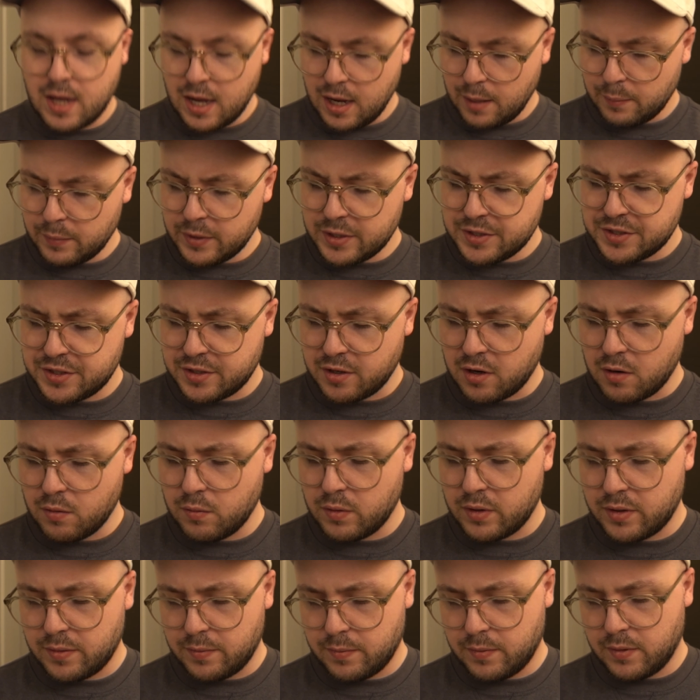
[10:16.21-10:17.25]
I'm going to start
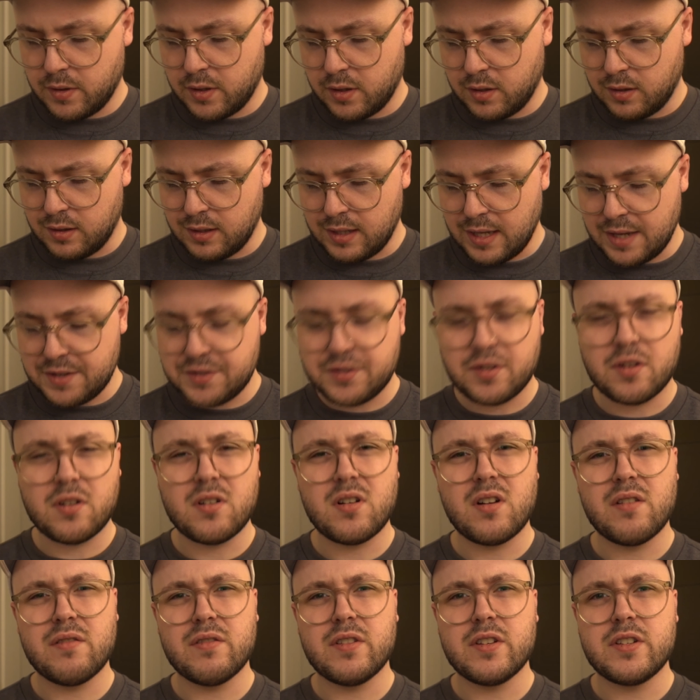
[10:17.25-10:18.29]
with the lesser
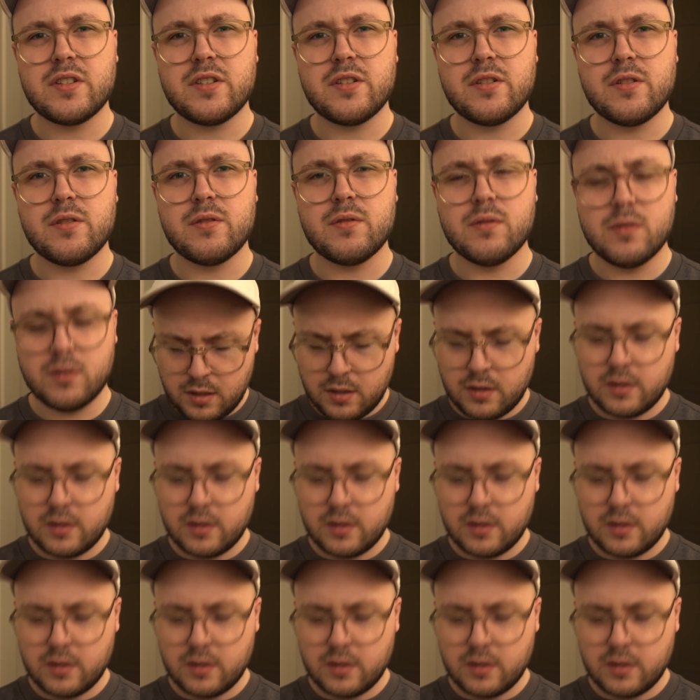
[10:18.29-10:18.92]
of the two.